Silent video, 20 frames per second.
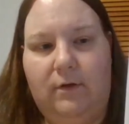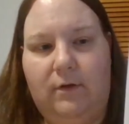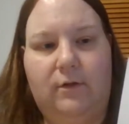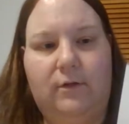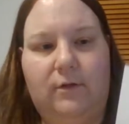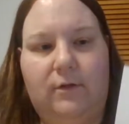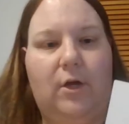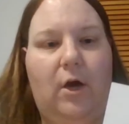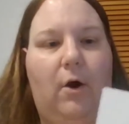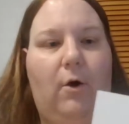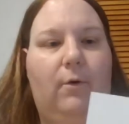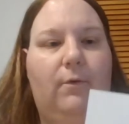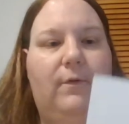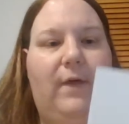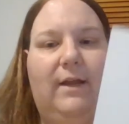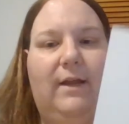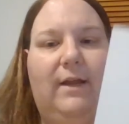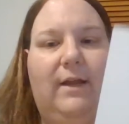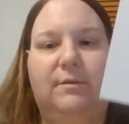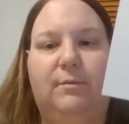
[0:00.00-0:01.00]
So
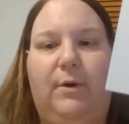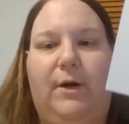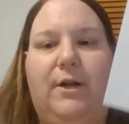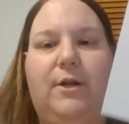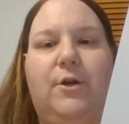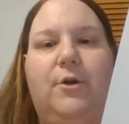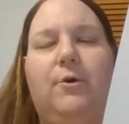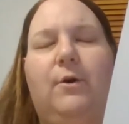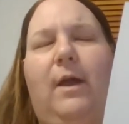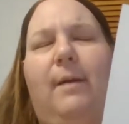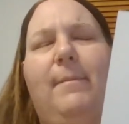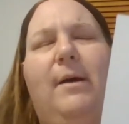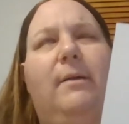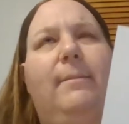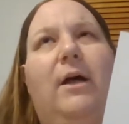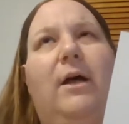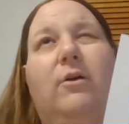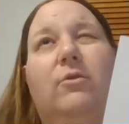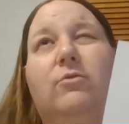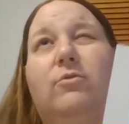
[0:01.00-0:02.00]
that is brand new. Came out
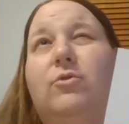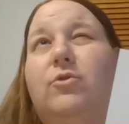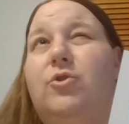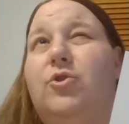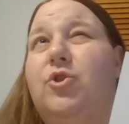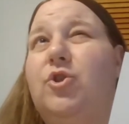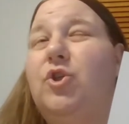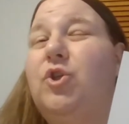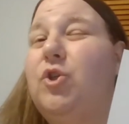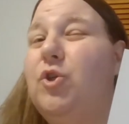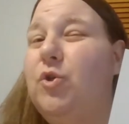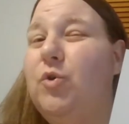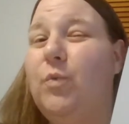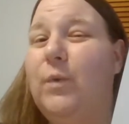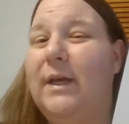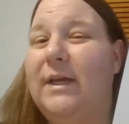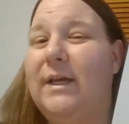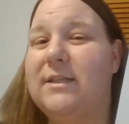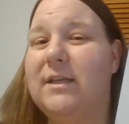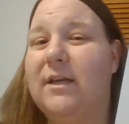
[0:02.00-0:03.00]
about 2
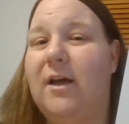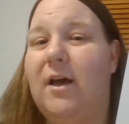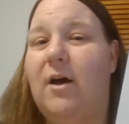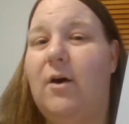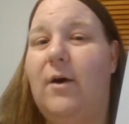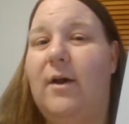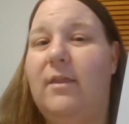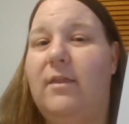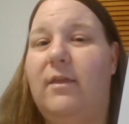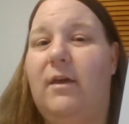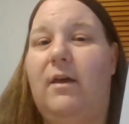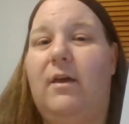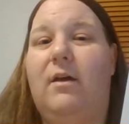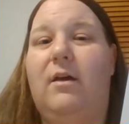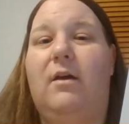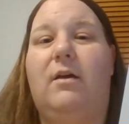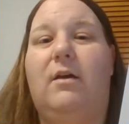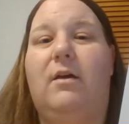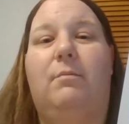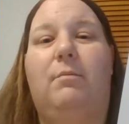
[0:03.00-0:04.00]
weeks ago, I
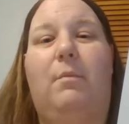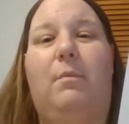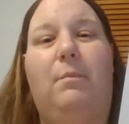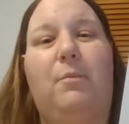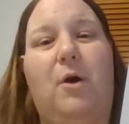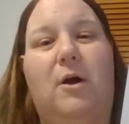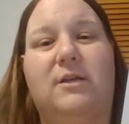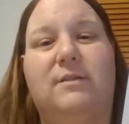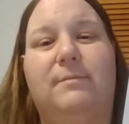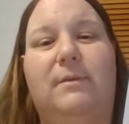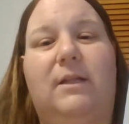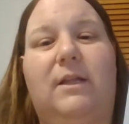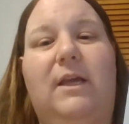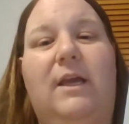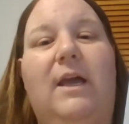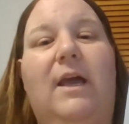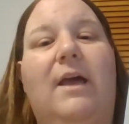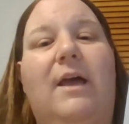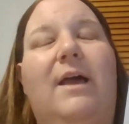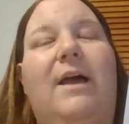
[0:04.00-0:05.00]
think,
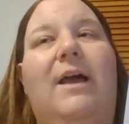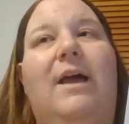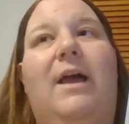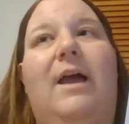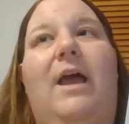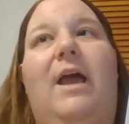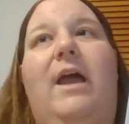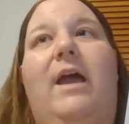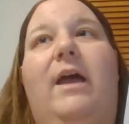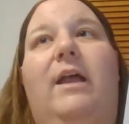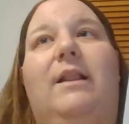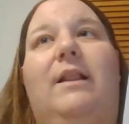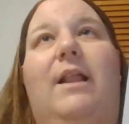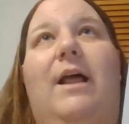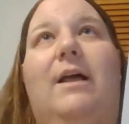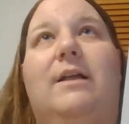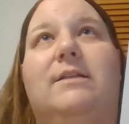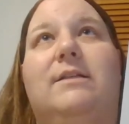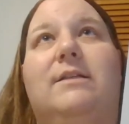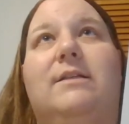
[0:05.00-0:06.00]
approximately. And
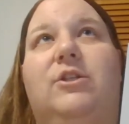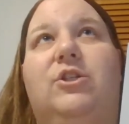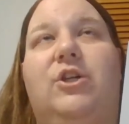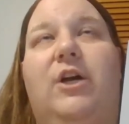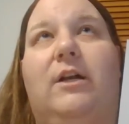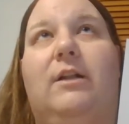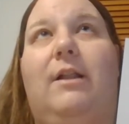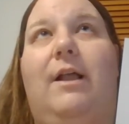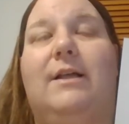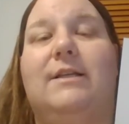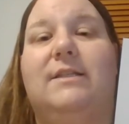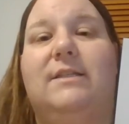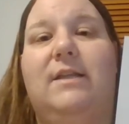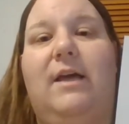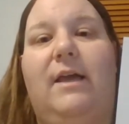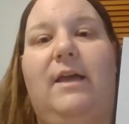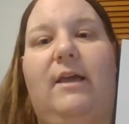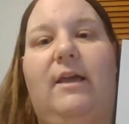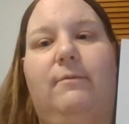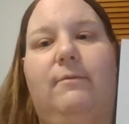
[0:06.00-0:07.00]
last I checked last
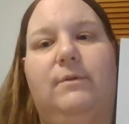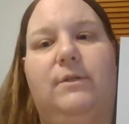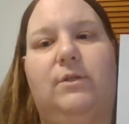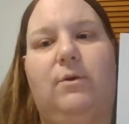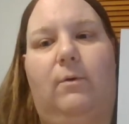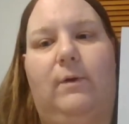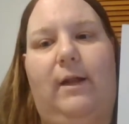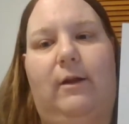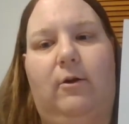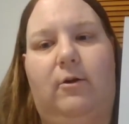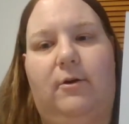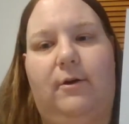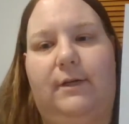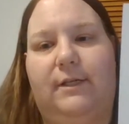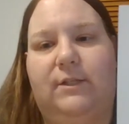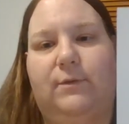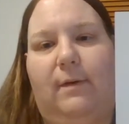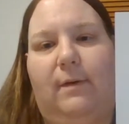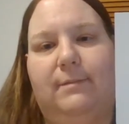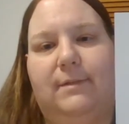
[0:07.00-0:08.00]
night, it was sold out on
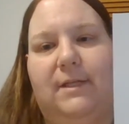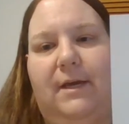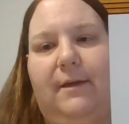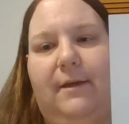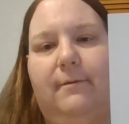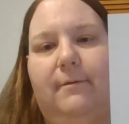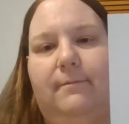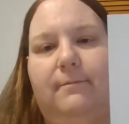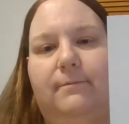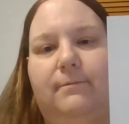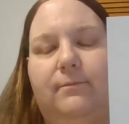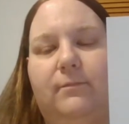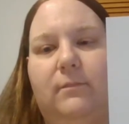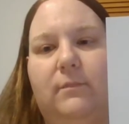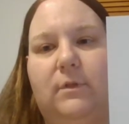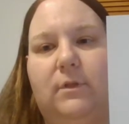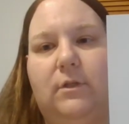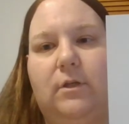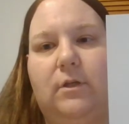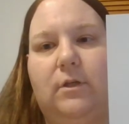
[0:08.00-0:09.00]
Cricut's website.
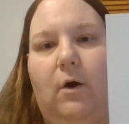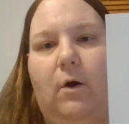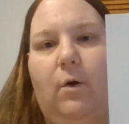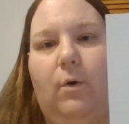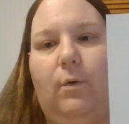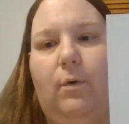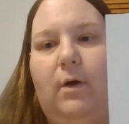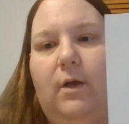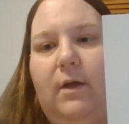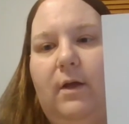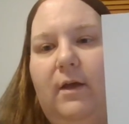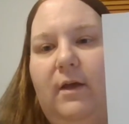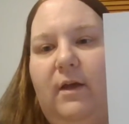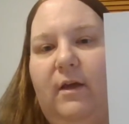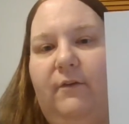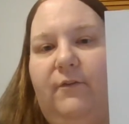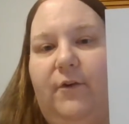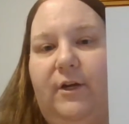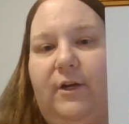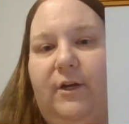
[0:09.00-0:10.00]
So
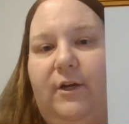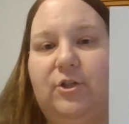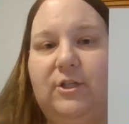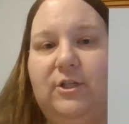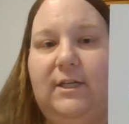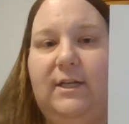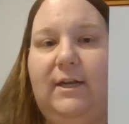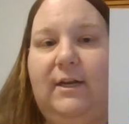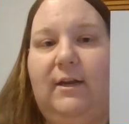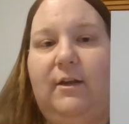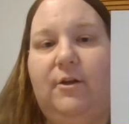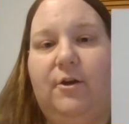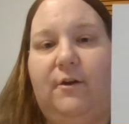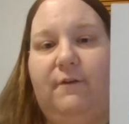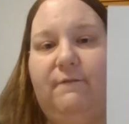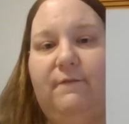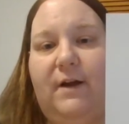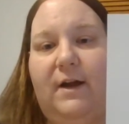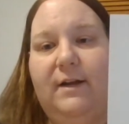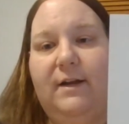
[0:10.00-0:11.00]
if you're interested in it and you
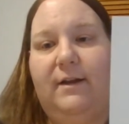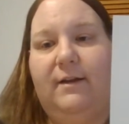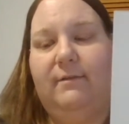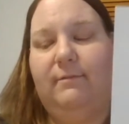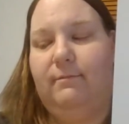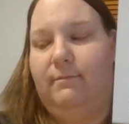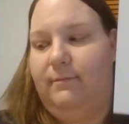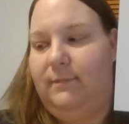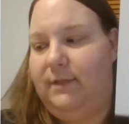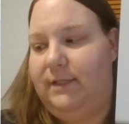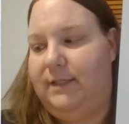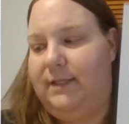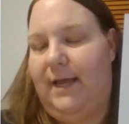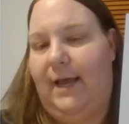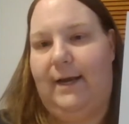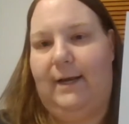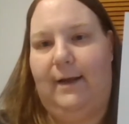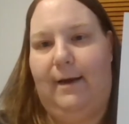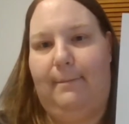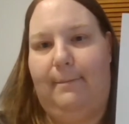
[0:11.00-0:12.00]
can find it,
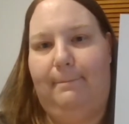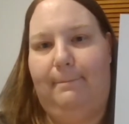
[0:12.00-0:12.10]
snag it up.